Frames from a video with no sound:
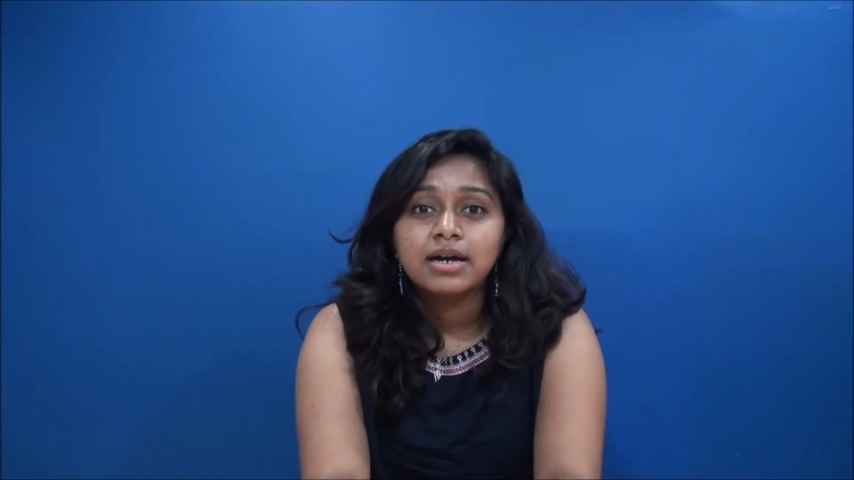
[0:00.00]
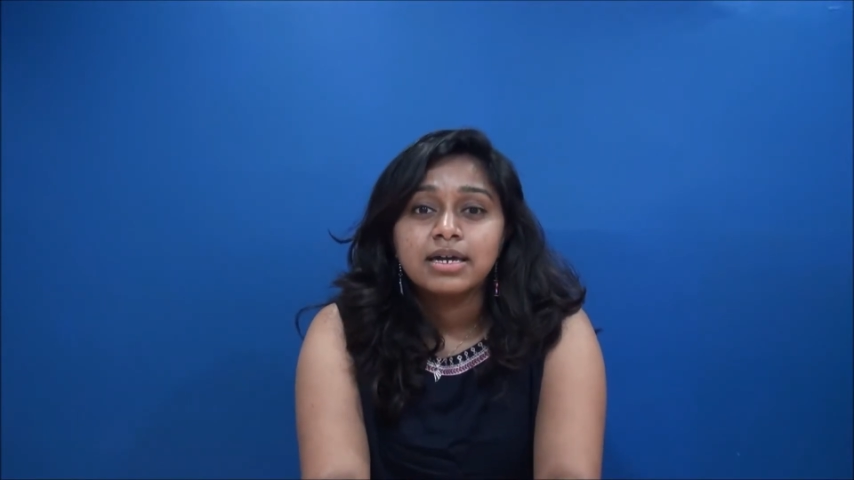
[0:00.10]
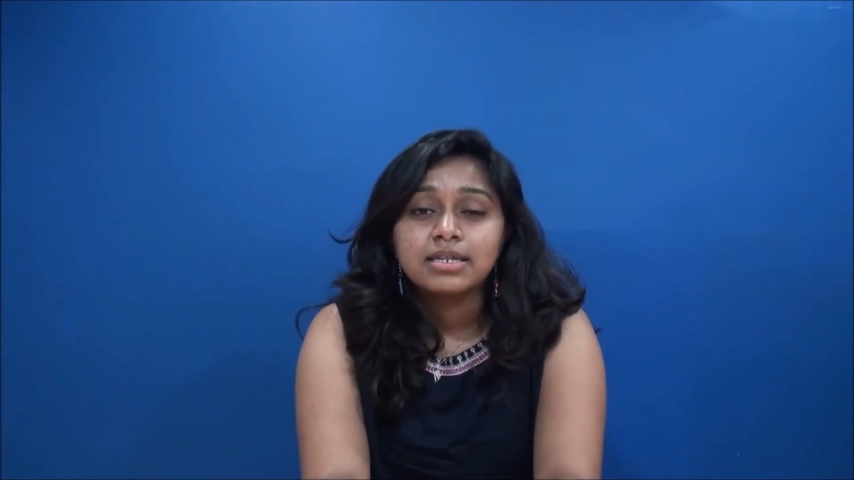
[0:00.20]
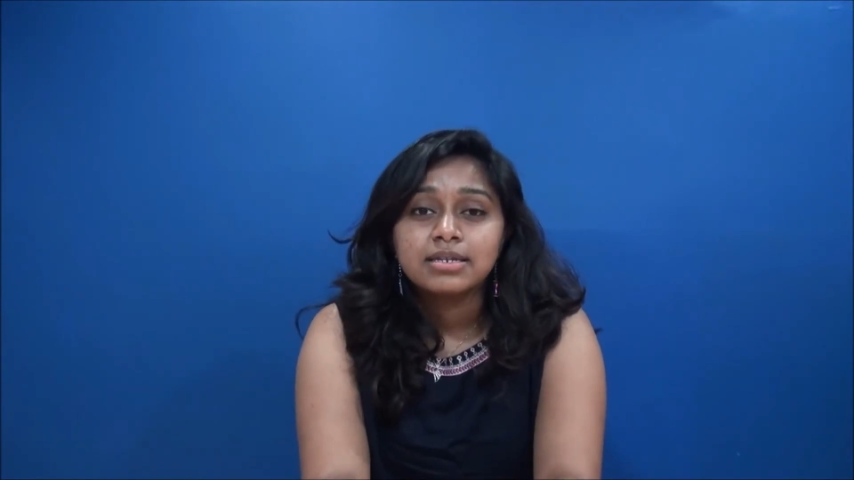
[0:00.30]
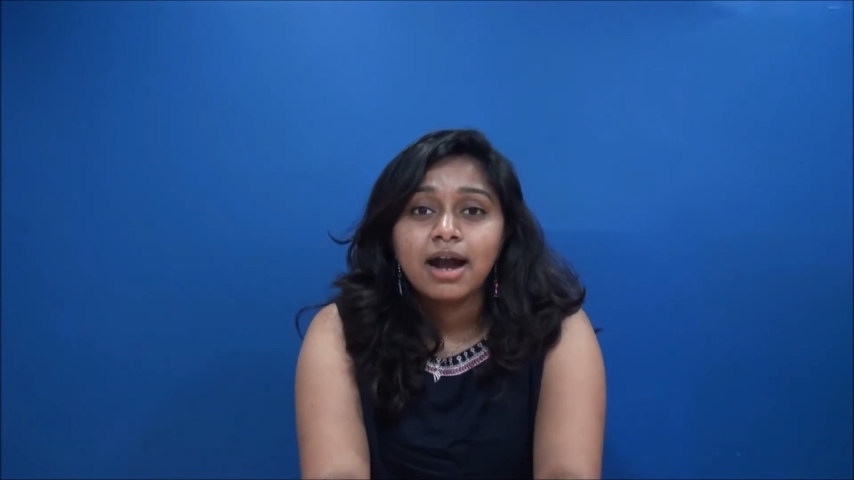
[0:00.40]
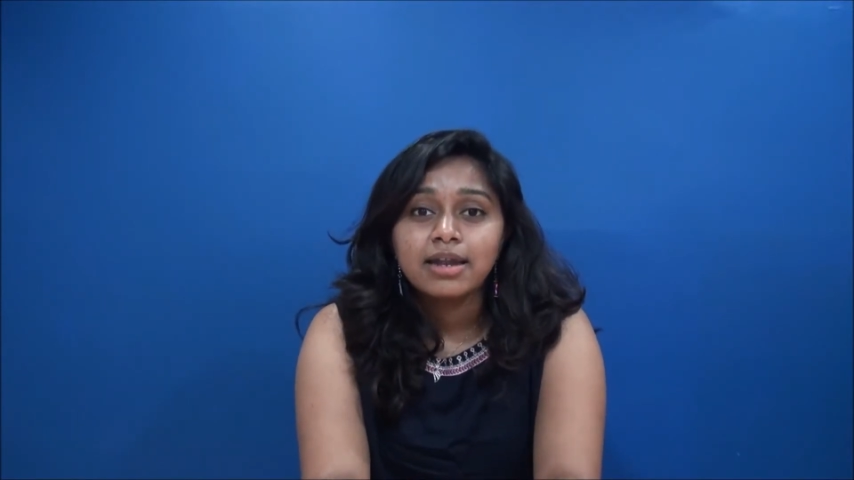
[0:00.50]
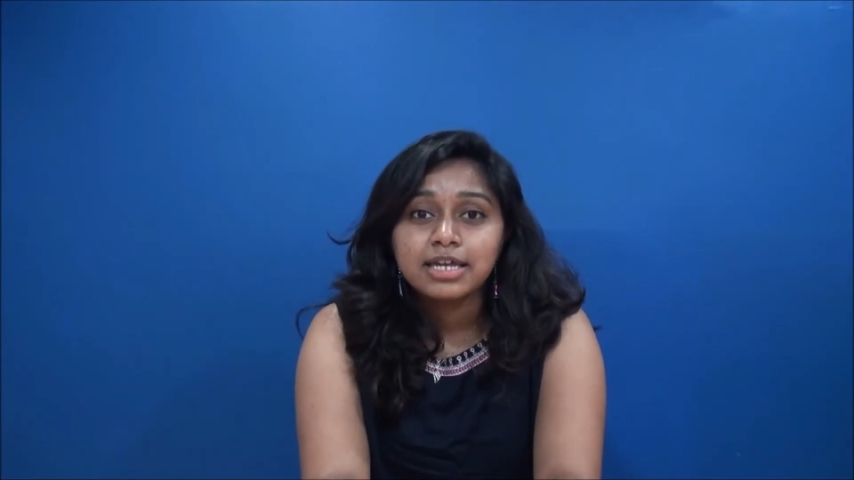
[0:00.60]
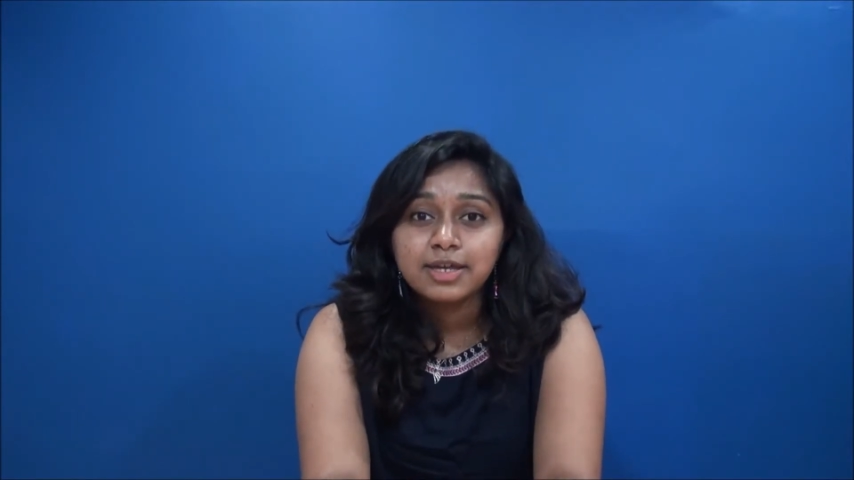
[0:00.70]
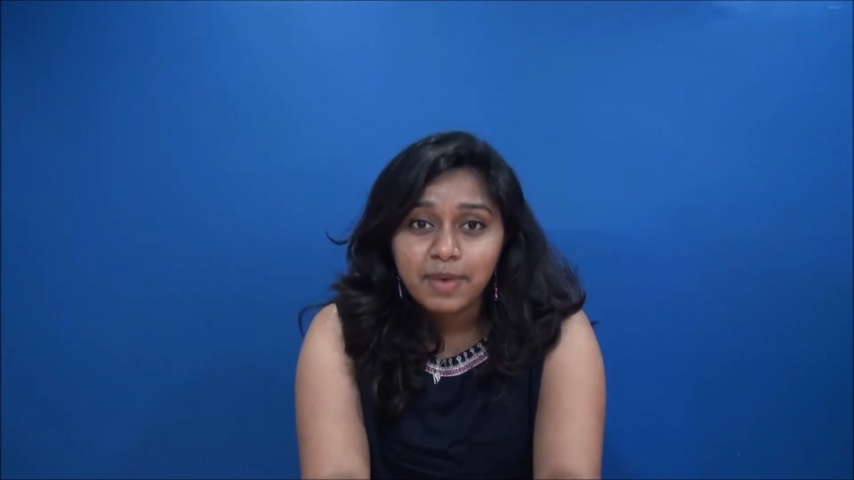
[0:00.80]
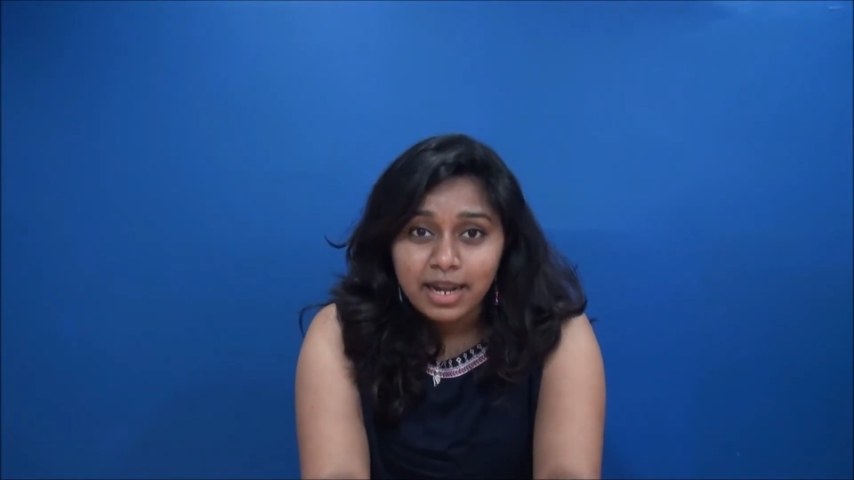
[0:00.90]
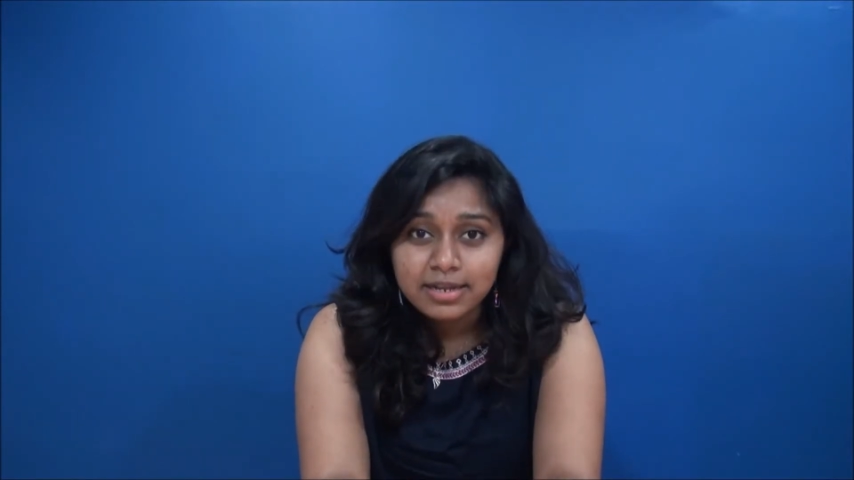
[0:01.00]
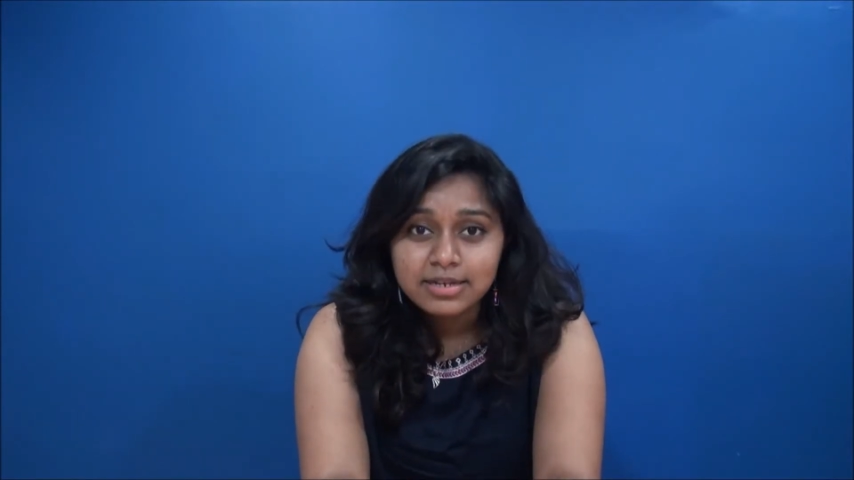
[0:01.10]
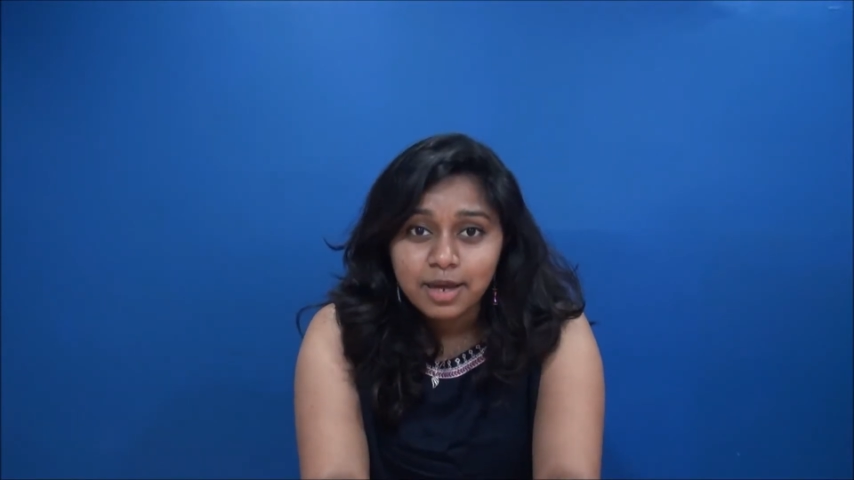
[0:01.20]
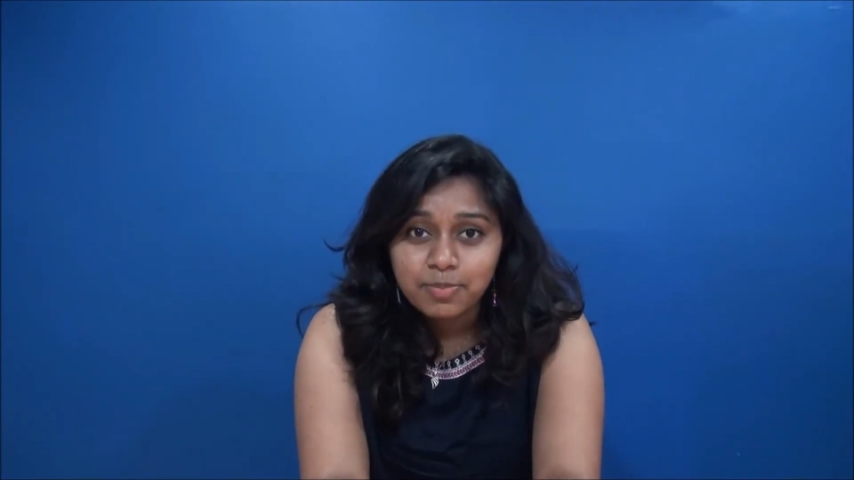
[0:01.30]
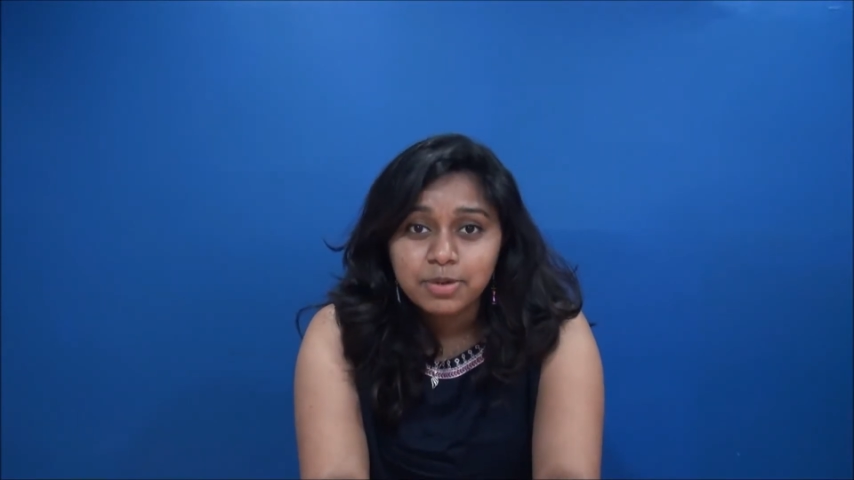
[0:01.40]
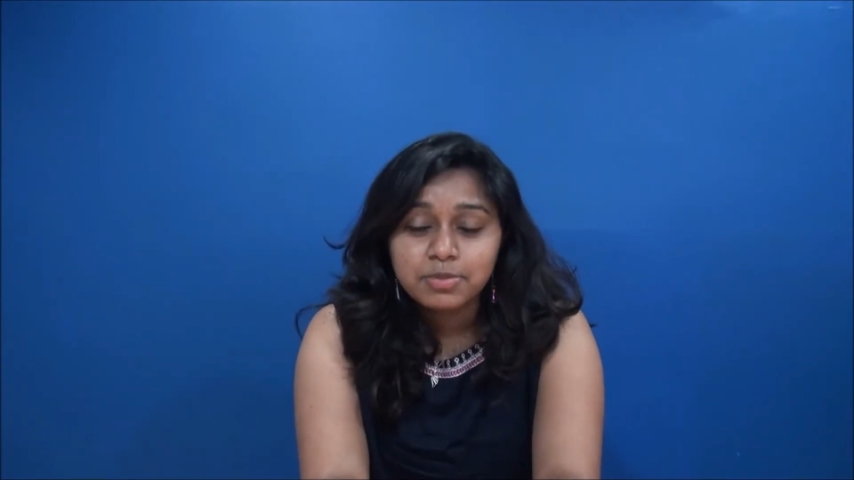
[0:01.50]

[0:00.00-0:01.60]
in Carnegie Mellon Tepper